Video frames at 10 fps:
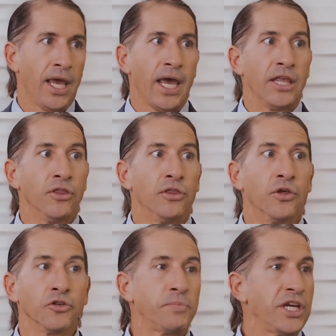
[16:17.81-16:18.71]
And
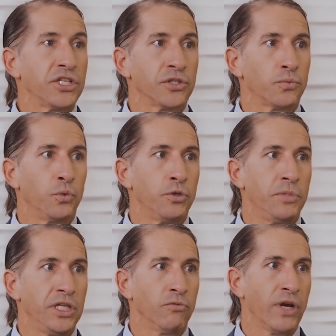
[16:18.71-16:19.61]
those patients would
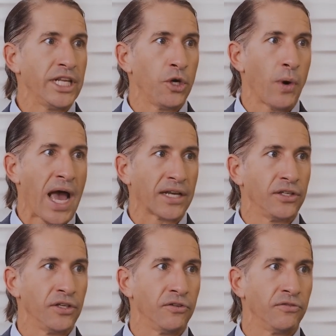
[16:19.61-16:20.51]
be
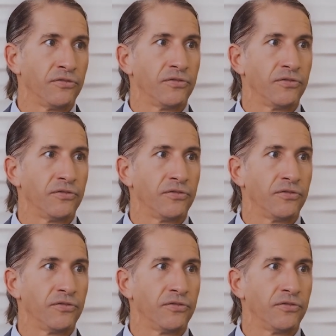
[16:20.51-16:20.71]
radioactive,